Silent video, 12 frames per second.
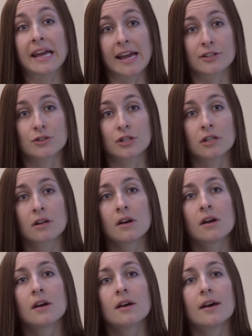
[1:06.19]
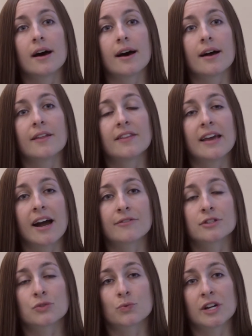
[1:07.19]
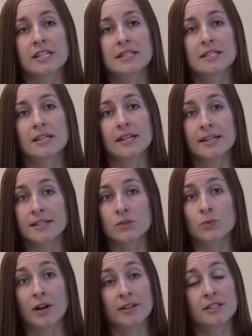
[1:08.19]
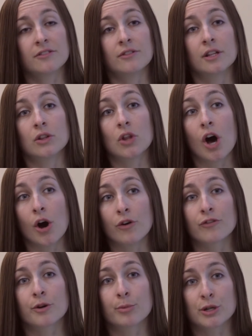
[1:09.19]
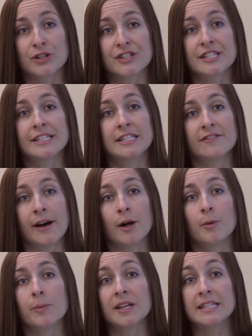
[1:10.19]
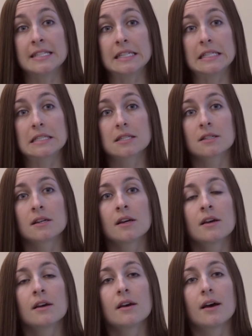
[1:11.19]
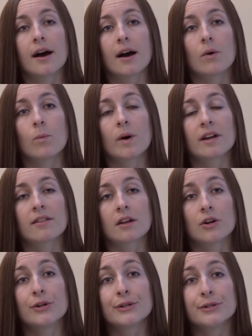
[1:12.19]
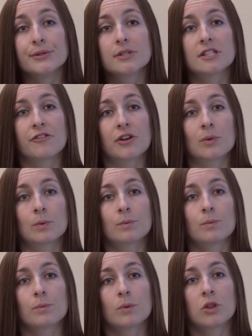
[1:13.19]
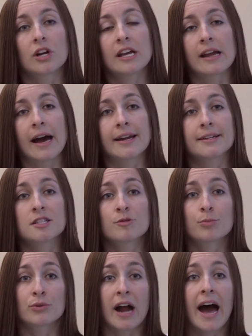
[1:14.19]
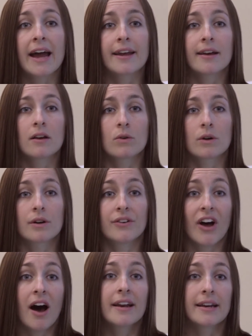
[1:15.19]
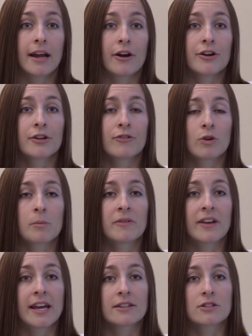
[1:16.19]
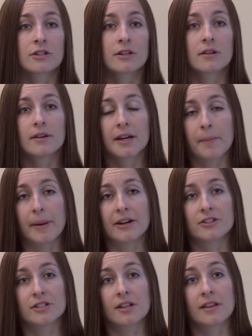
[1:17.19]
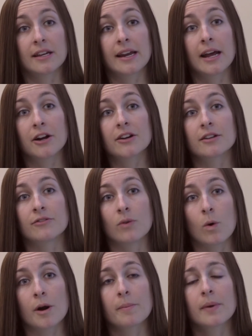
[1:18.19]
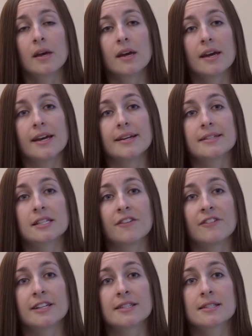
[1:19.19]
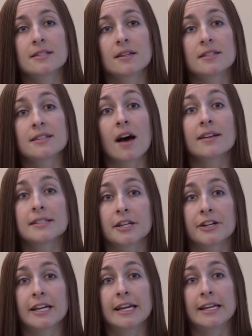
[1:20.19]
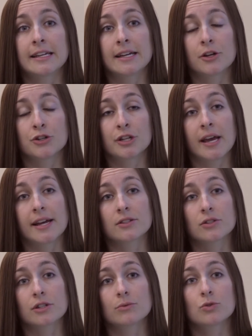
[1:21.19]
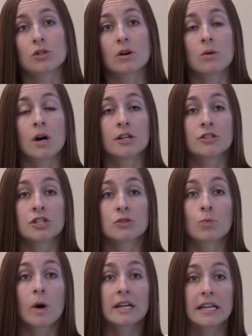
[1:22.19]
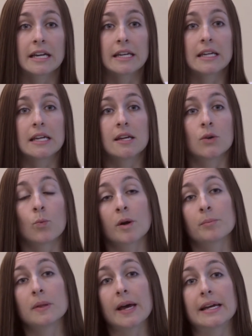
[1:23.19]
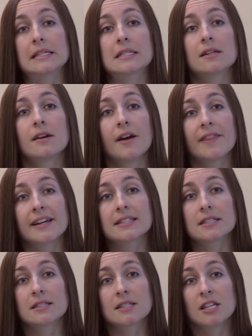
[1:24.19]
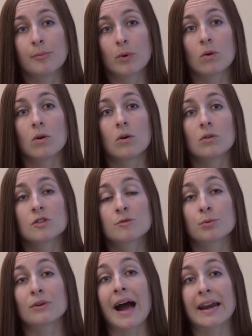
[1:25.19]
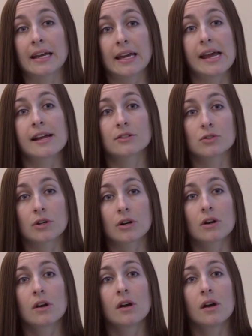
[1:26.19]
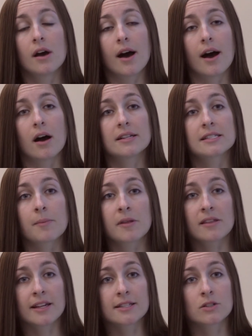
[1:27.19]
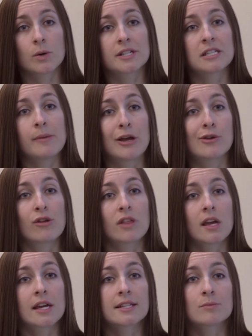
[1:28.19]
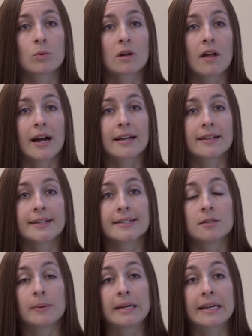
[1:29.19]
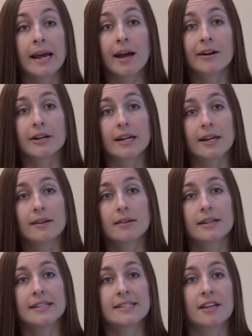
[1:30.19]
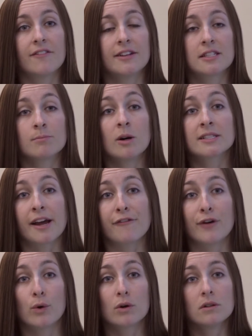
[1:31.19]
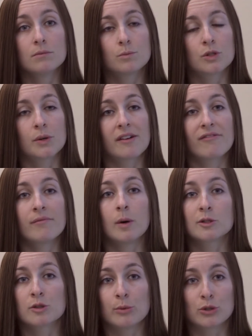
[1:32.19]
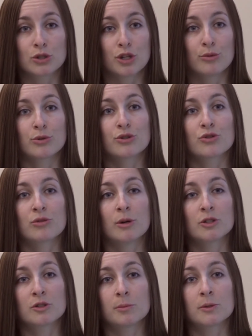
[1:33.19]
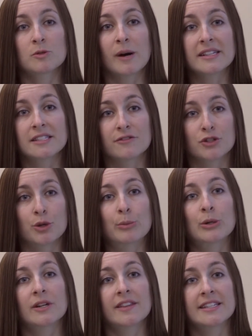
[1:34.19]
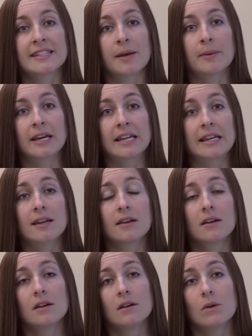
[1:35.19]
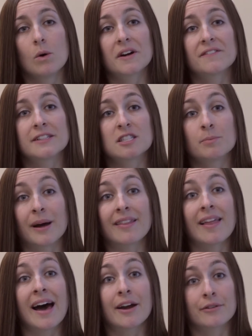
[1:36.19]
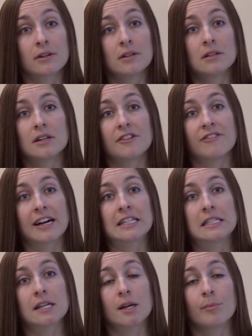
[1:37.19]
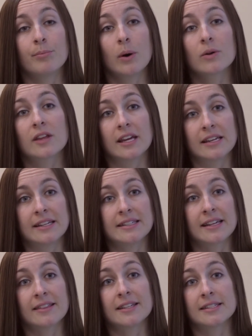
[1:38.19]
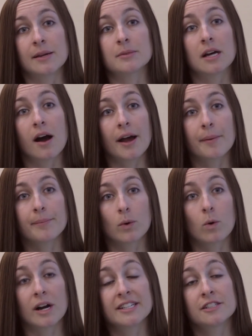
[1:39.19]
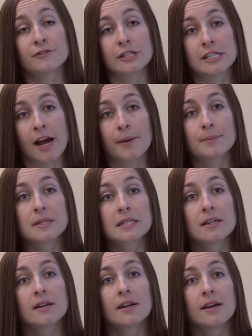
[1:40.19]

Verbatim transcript: cancer. Uh, and the average risk is relatively low for a person to develop the disease. Uh, one of the clues, if you're looking at a sporadic or not inherited form of cancer compared to the inherited form, is if it's a solitary kidney cancer, so on just one kidney in one place. That's a typical sporadic cancer. Uh, something that's going to make you think it's more likely to be inherited is if it's multifocal, so you have multiple tumors or multiple spots of tumor in the same kidney, or if it's bilateral, affecting both kidneys at the same time or at different times.